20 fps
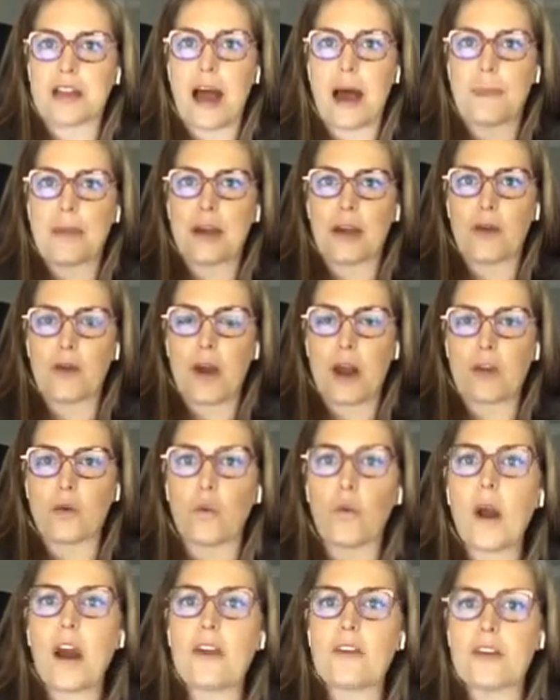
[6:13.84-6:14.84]
topic around
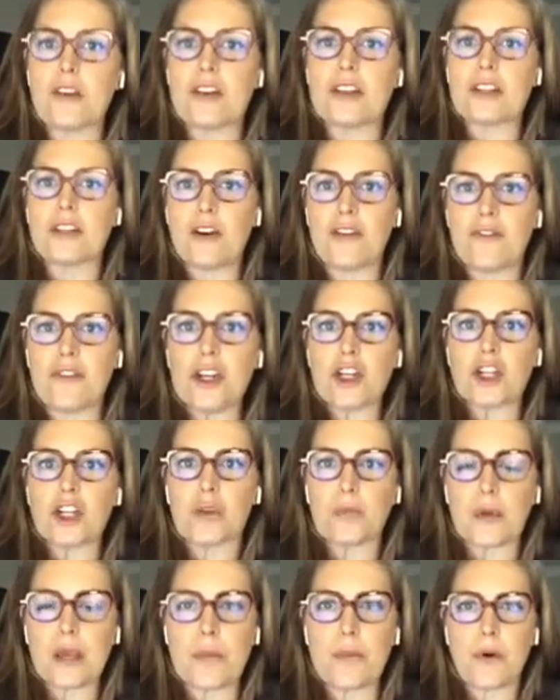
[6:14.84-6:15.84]
where there is no
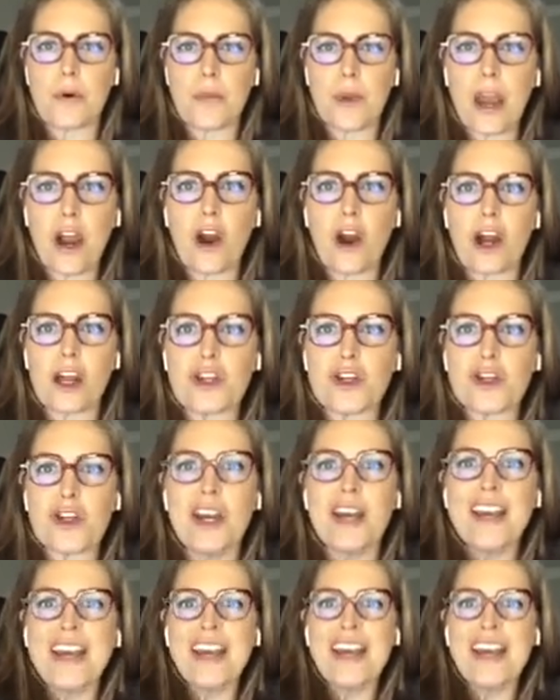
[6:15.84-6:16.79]
vision, people perish,